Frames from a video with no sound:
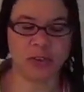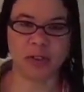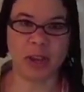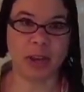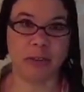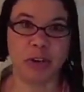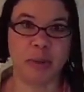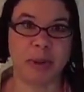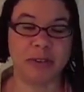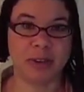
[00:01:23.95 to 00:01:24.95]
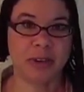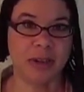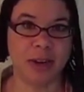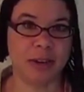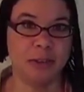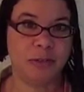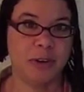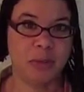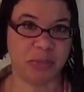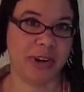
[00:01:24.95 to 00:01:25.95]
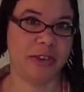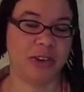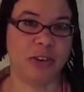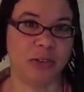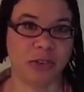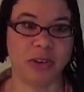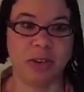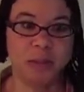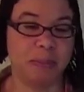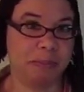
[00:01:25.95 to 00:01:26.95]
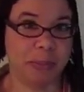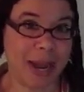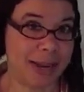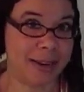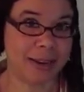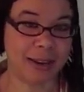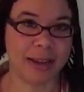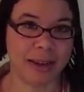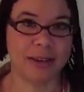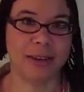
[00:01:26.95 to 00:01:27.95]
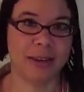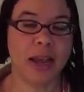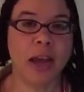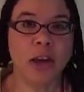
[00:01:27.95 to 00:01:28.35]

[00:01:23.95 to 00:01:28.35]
because like every time I see a different brush I usually buy it and collect it.